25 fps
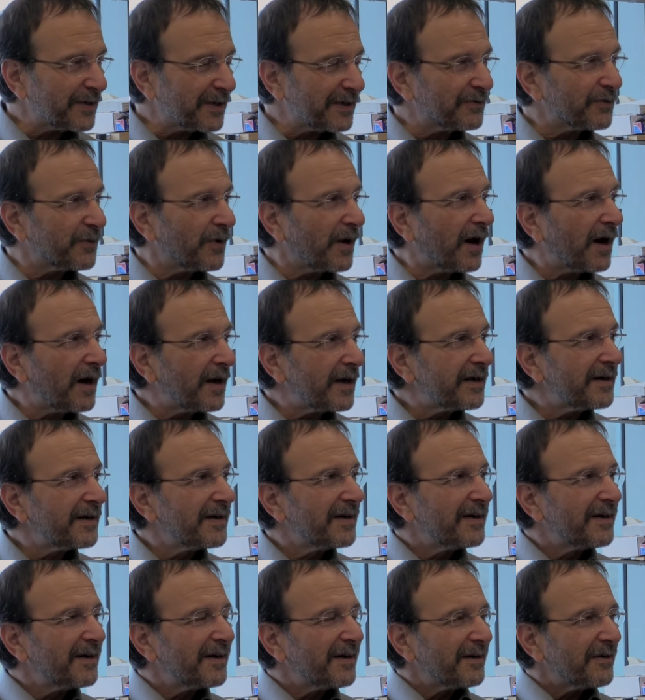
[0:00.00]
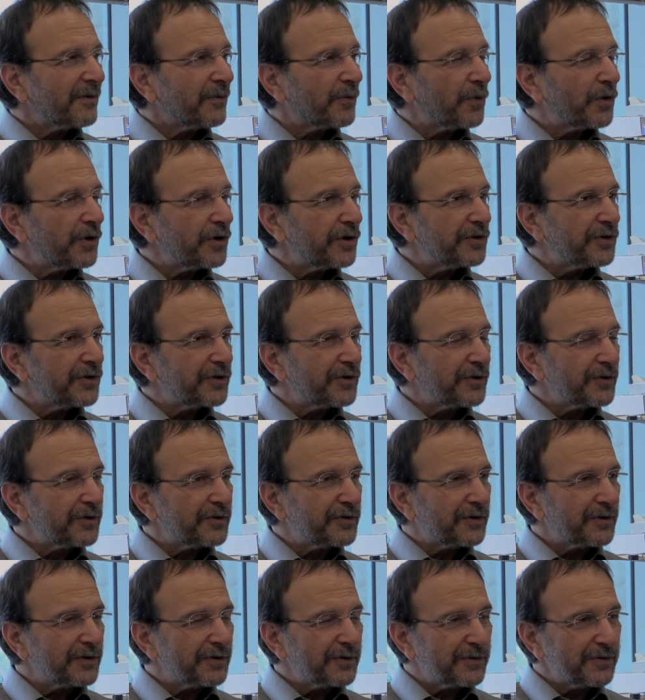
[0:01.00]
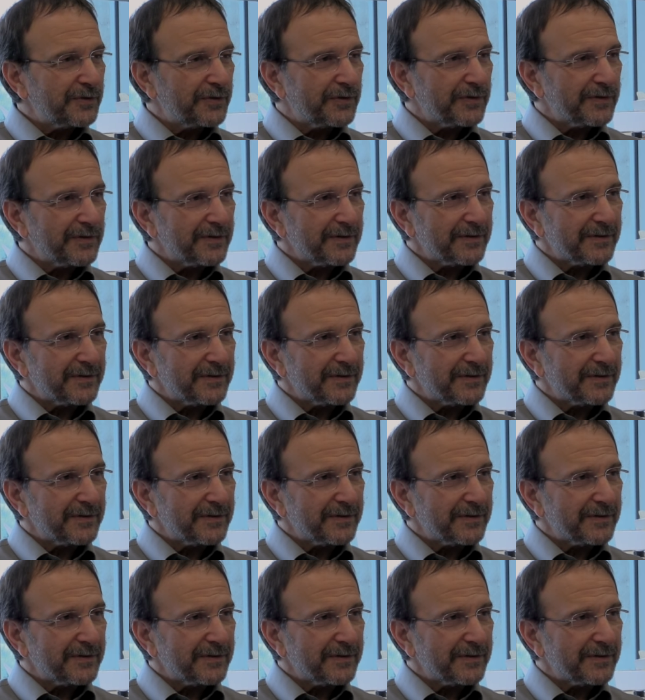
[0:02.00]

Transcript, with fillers: But why would you do